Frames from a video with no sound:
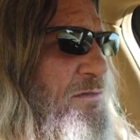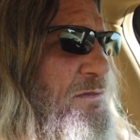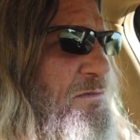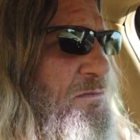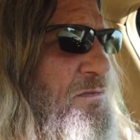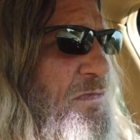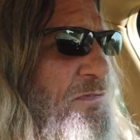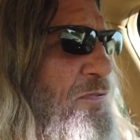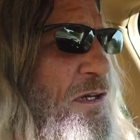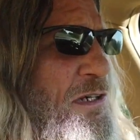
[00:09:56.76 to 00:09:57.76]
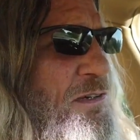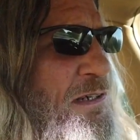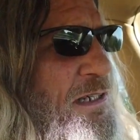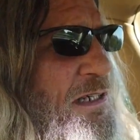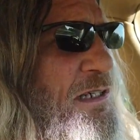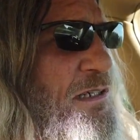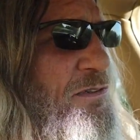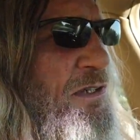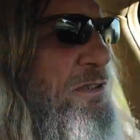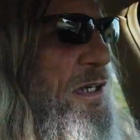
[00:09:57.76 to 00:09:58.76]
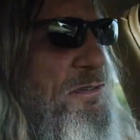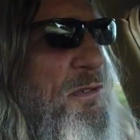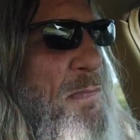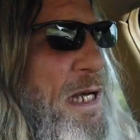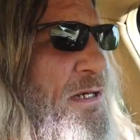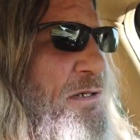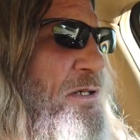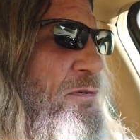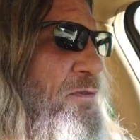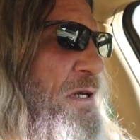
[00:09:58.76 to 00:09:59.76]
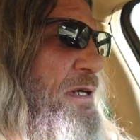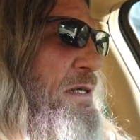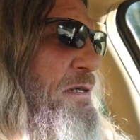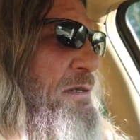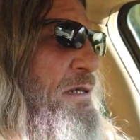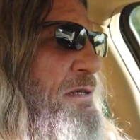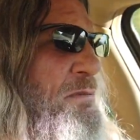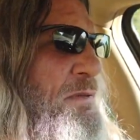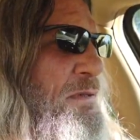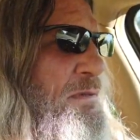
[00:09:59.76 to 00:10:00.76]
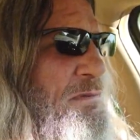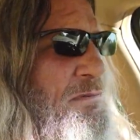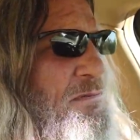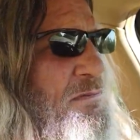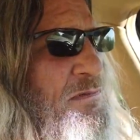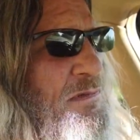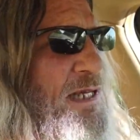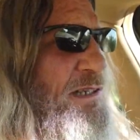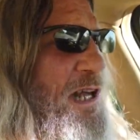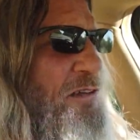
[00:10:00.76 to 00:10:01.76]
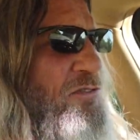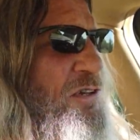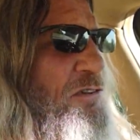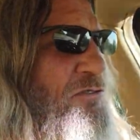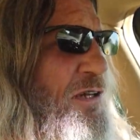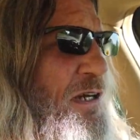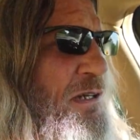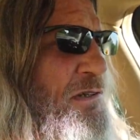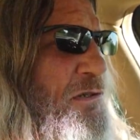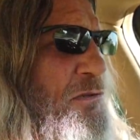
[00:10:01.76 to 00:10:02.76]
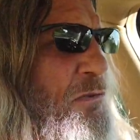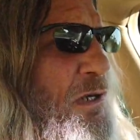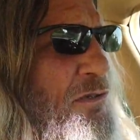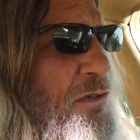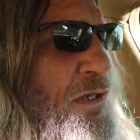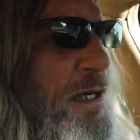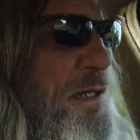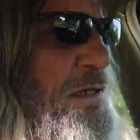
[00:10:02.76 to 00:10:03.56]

And the funny thing is, it doesn't matter if they let that sunset or whether